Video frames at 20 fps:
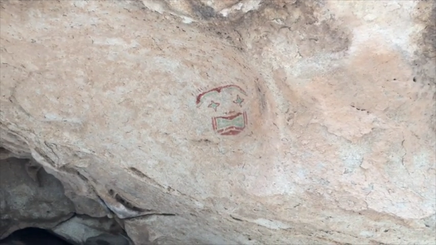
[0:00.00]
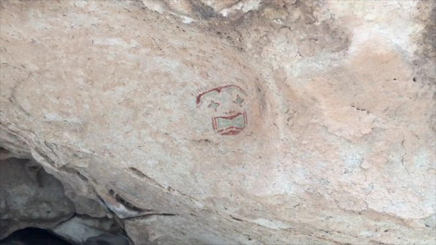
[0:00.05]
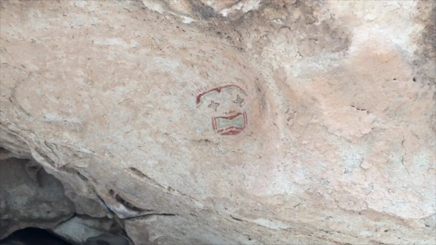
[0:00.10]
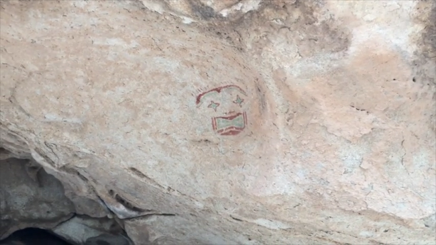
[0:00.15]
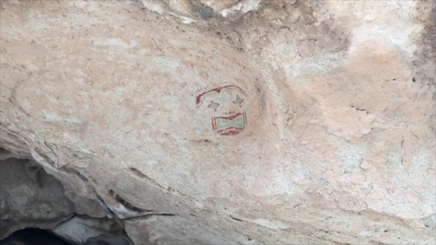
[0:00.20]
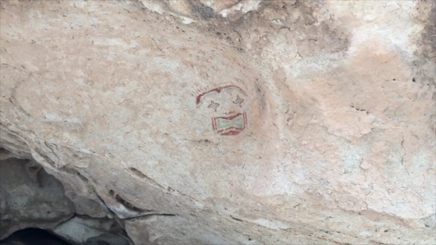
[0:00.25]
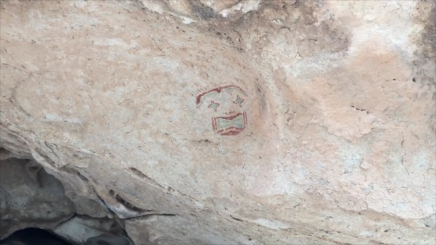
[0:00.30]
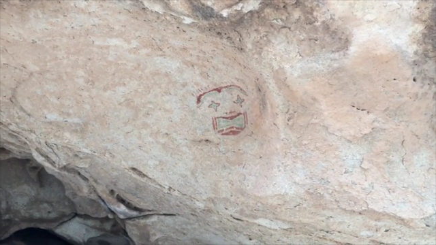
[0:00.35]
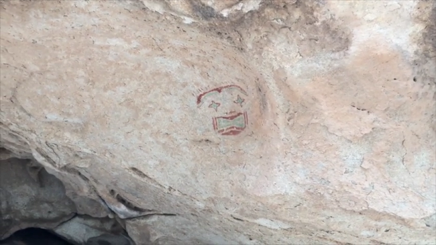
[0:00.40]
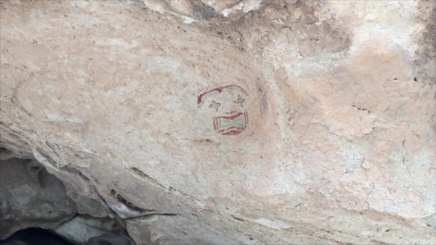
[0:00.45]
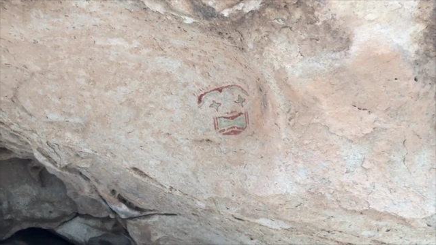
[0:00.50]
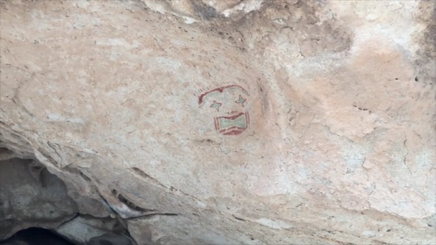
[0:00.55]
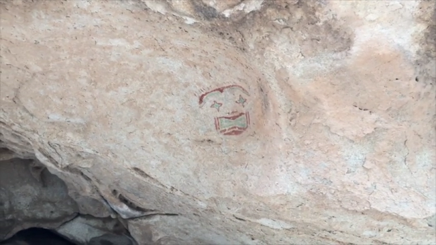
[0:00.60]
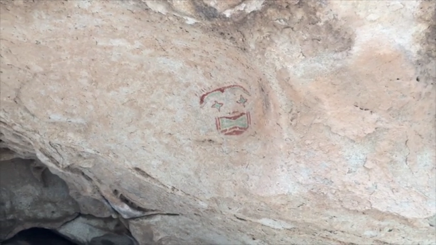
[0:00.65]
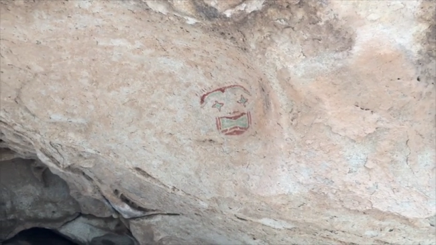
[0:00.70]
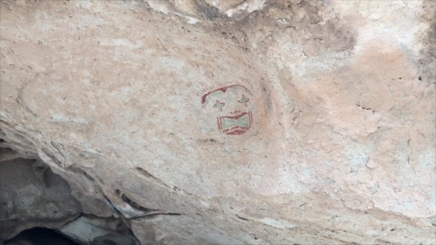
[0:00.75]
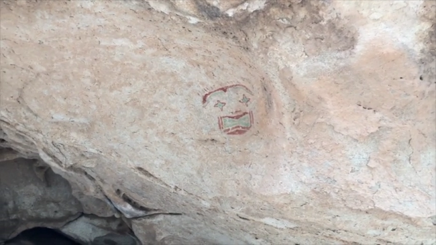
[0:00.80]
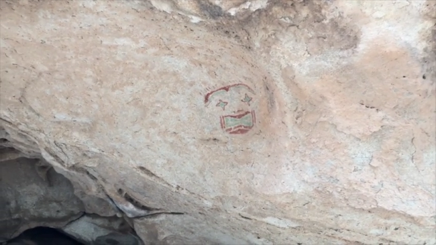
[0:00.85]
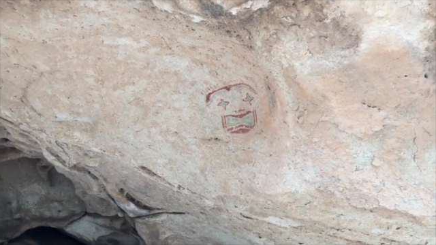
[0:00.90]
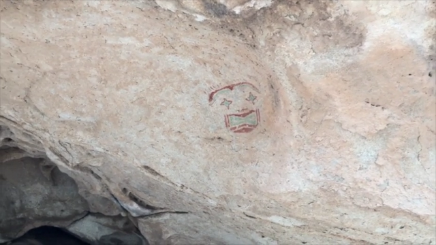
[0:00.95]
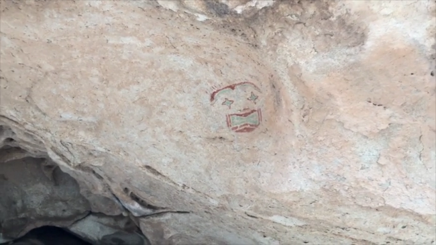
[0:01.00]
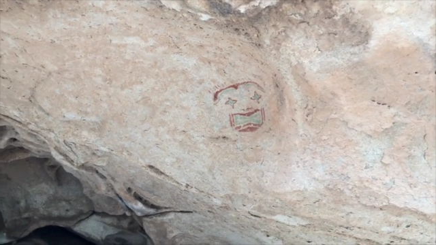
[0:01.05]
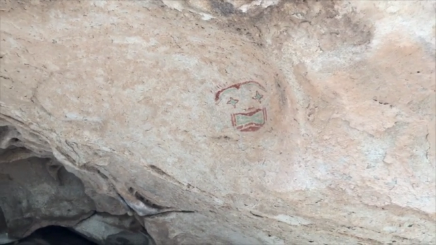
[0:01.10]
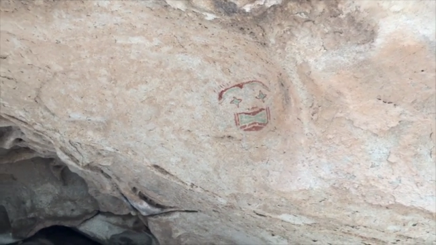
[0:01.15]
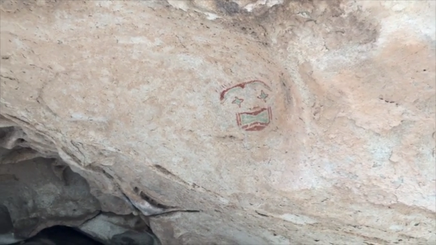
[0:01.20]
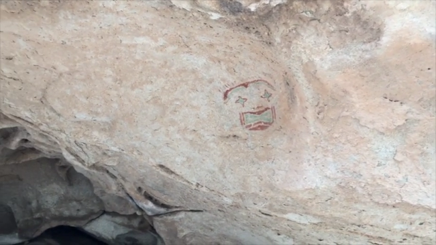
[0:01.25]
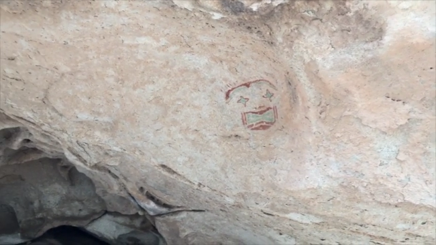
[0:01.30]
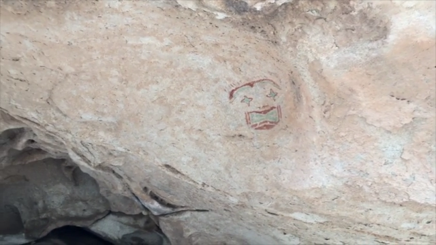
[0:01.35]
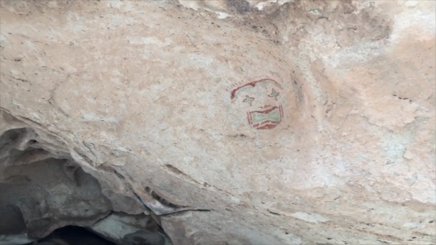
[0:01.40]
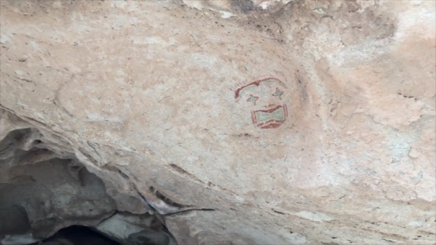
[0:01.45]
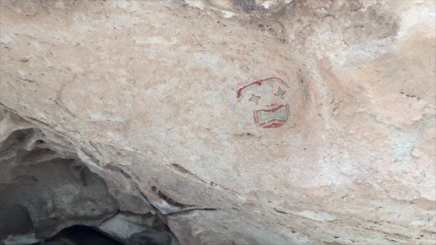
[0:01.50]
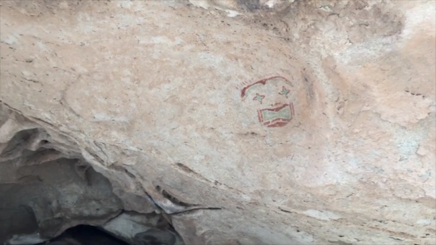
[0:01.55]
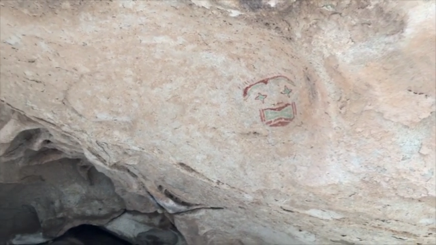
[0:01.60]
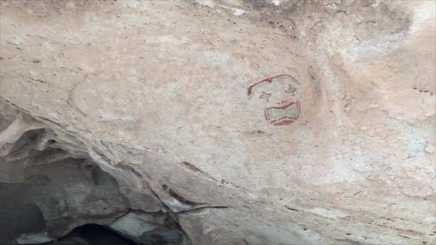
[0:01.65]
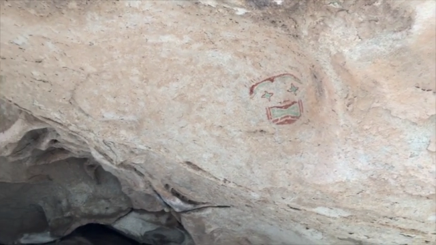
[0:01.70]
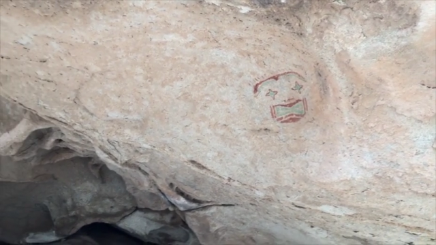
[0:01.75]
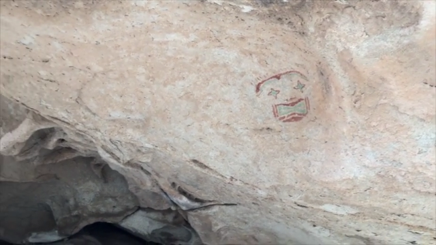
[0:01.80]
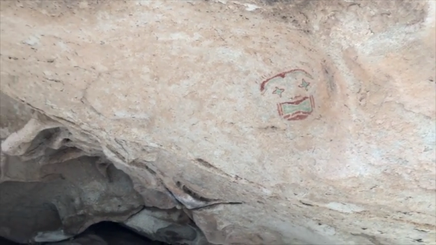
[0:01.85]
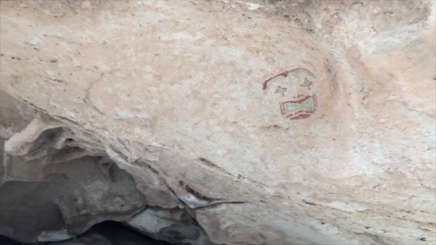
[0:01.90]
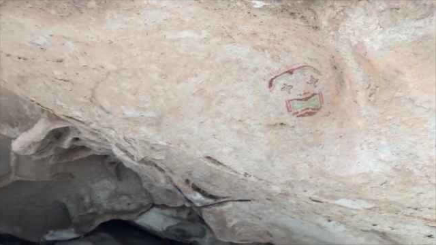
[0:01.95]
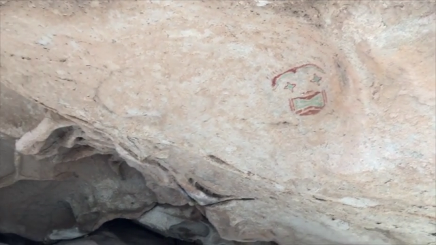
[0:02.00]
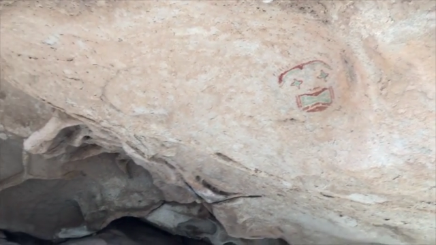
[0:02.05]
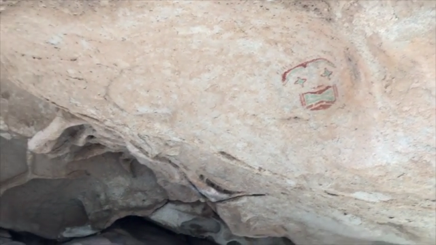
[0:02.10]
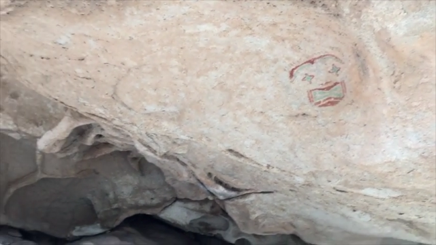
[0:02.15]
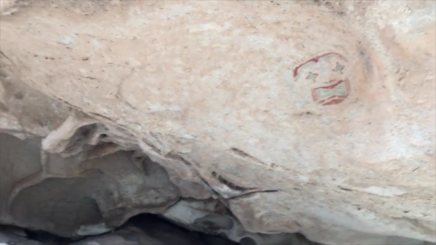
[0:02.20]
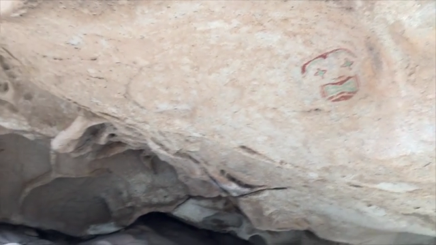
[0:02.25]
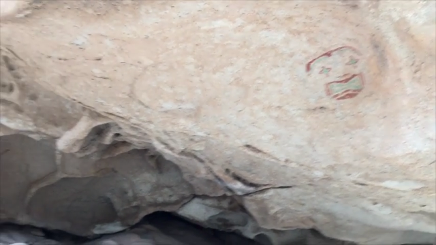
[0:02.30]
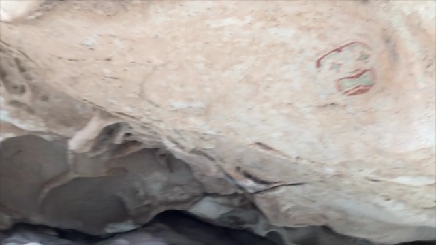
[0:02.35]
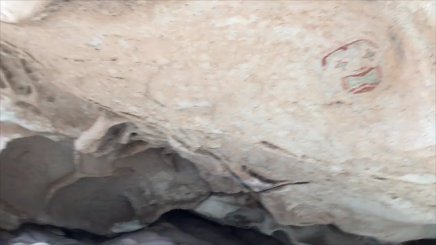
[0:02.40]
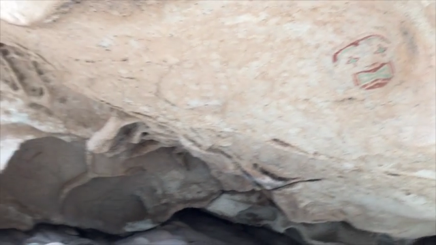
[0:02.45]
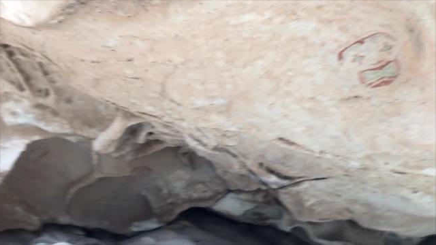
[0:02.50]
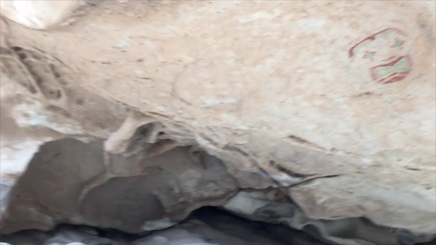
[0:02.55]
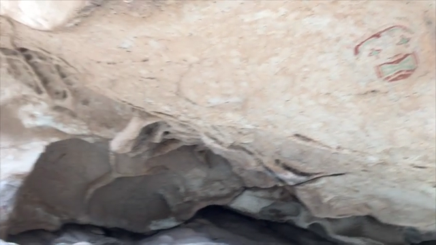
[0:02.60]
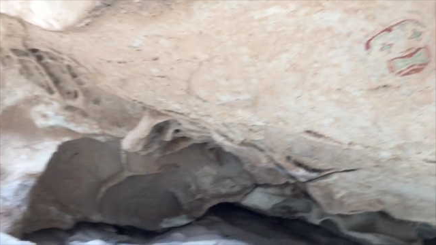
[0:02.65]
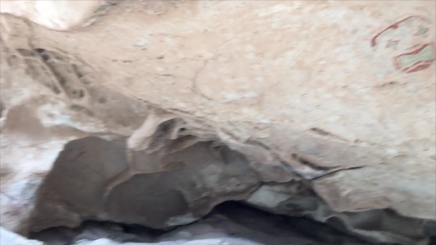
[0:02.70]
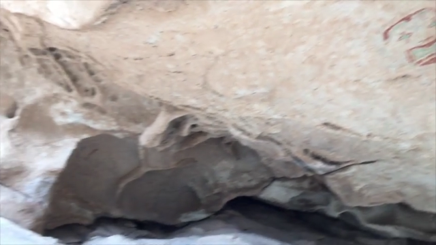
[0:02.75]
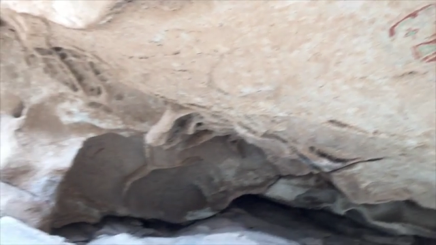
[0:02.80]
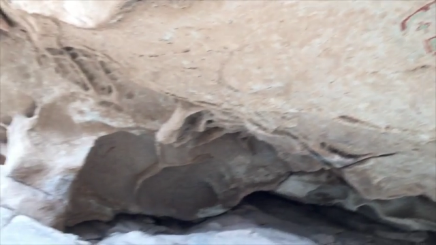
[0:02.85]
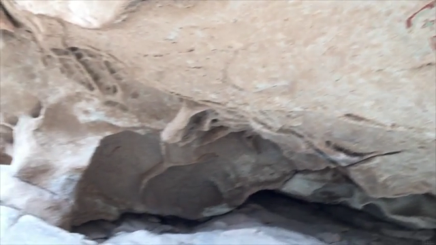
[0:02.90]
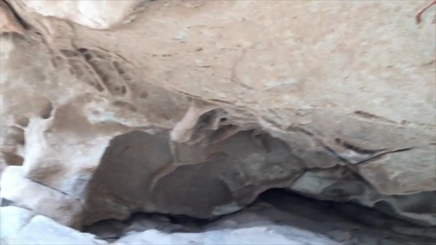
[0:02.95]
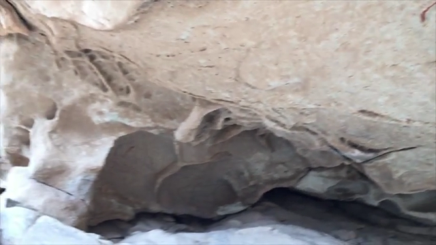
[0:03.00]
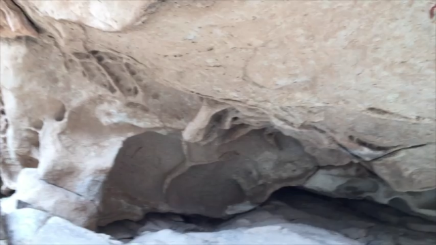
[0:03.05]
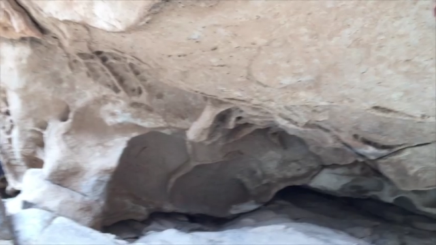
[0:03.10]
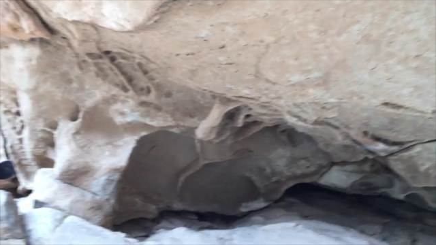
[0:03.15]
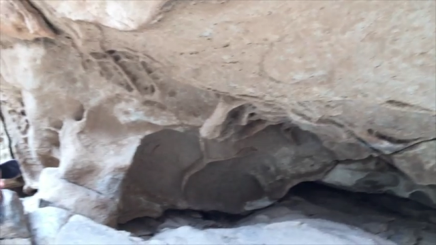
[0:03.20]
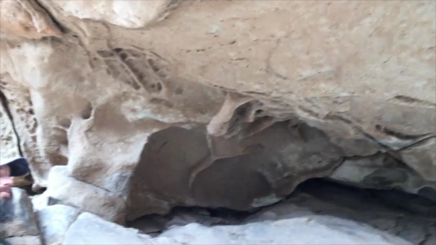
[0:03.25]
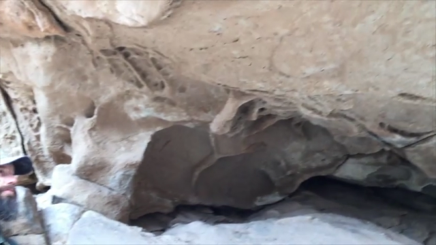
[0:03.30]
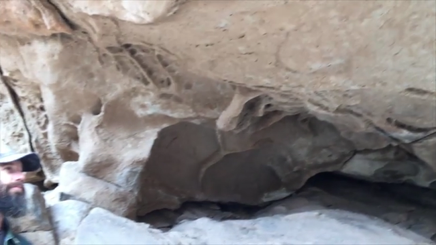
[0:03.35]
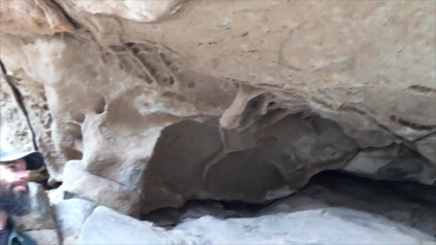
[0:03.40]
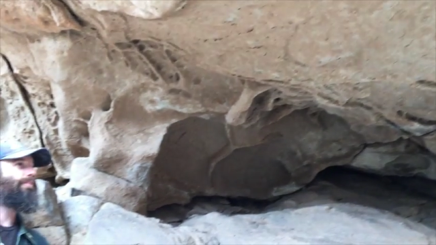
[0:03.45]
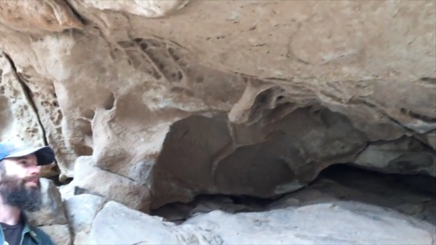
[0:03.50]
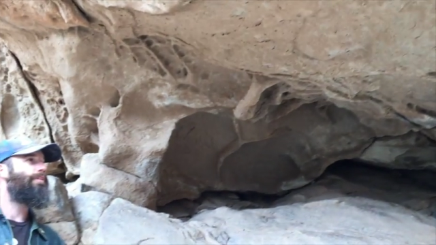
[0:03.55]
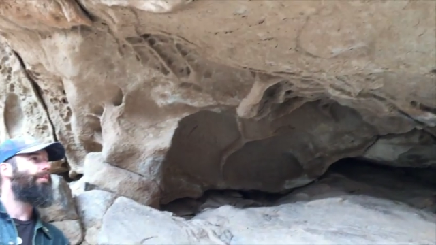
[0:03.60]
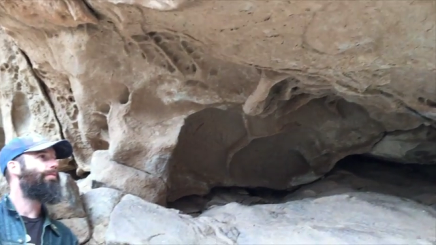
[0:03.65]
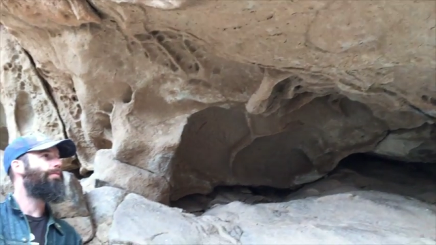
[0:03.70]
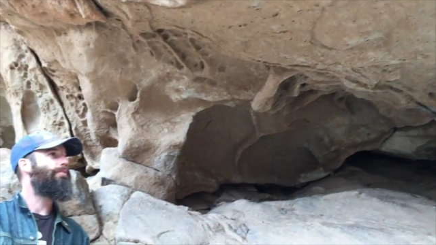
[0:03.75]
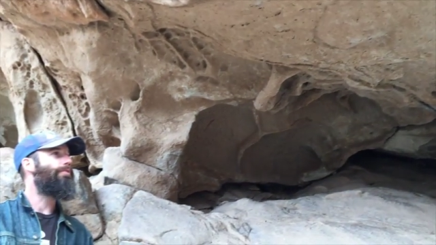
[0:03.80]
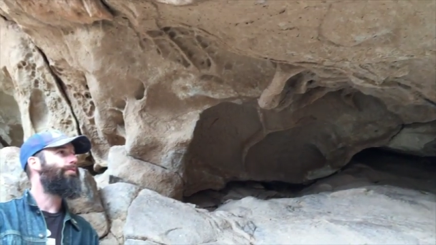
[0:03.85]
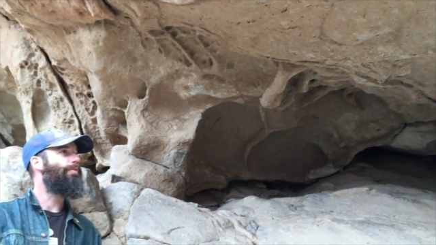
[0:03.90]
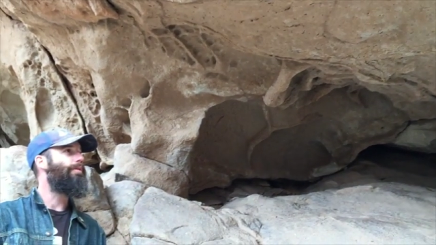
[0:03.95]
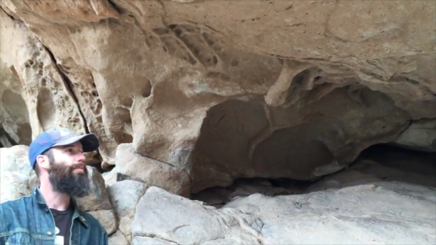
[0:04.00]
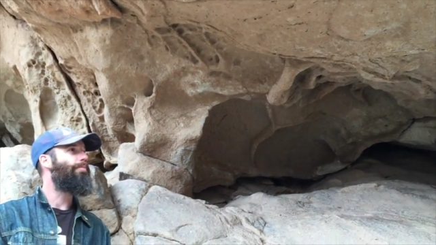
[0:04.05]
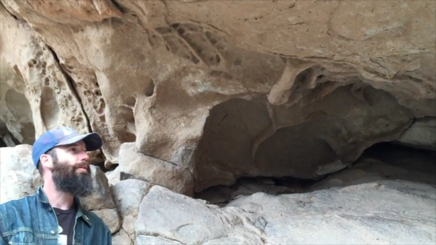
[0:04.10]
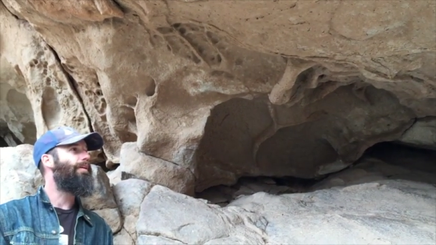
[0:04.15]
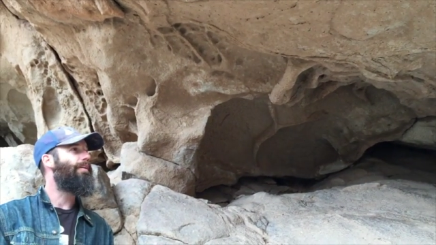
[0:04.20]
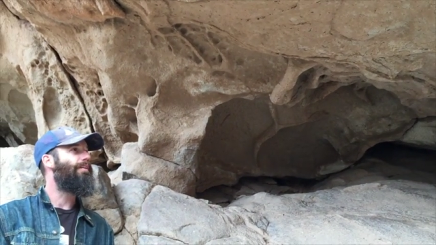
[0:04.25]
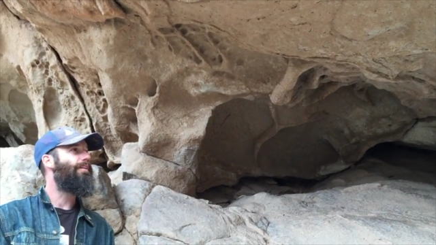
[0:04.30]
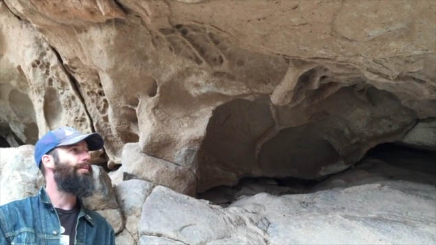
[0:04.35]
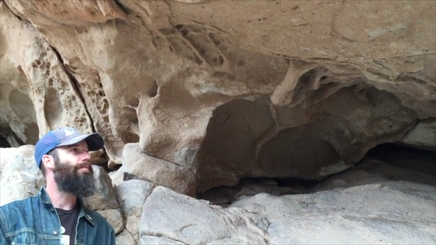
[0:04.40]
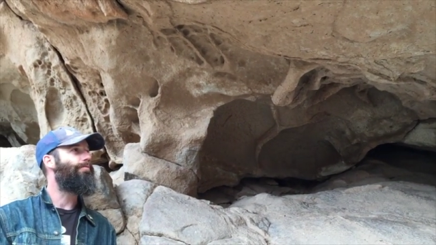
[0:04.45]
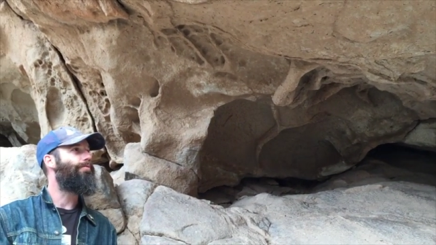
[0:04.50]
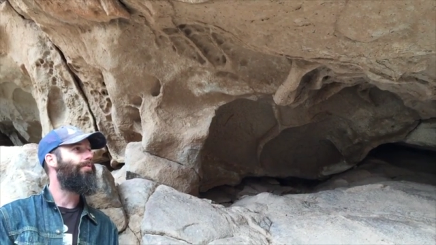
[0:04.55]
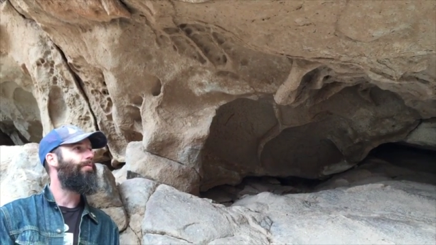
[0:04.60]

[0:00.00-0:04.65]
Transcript: No face is visible, so there are no lips to read.